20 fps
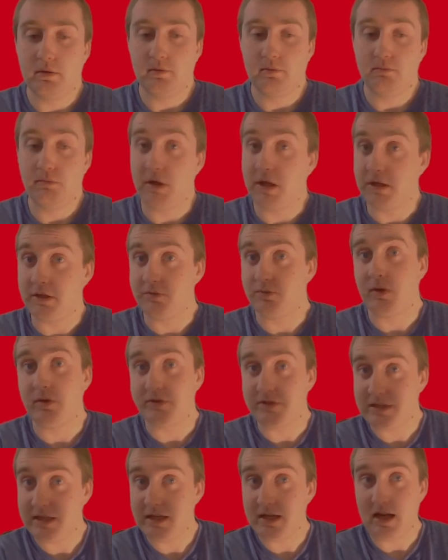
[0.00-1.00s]
because we've
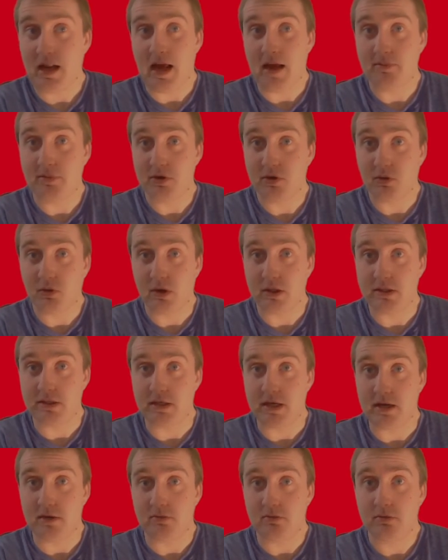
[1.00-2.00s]
seen it happen twice
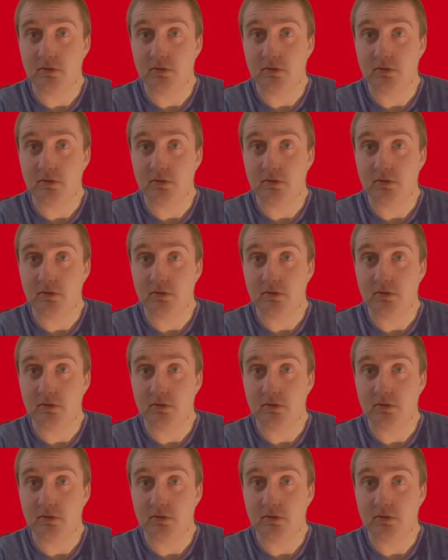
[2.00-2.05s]
now.